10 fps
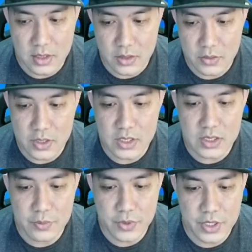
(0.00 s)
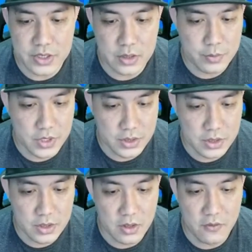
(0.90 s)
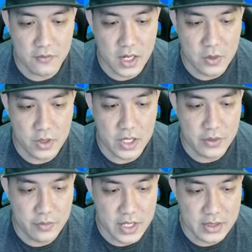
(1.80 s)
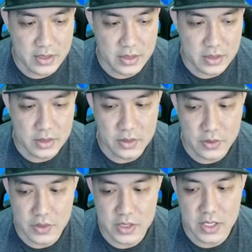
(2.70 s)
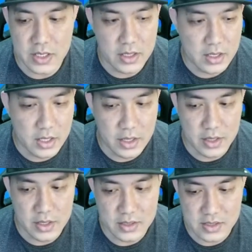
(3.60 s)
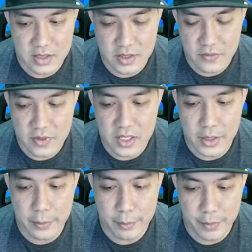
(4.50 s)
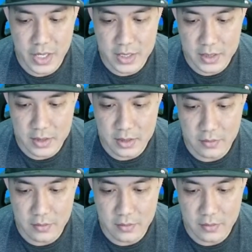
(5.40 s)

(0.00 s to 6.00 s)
Kugan separates a mixture of flour and resins using the sieving method.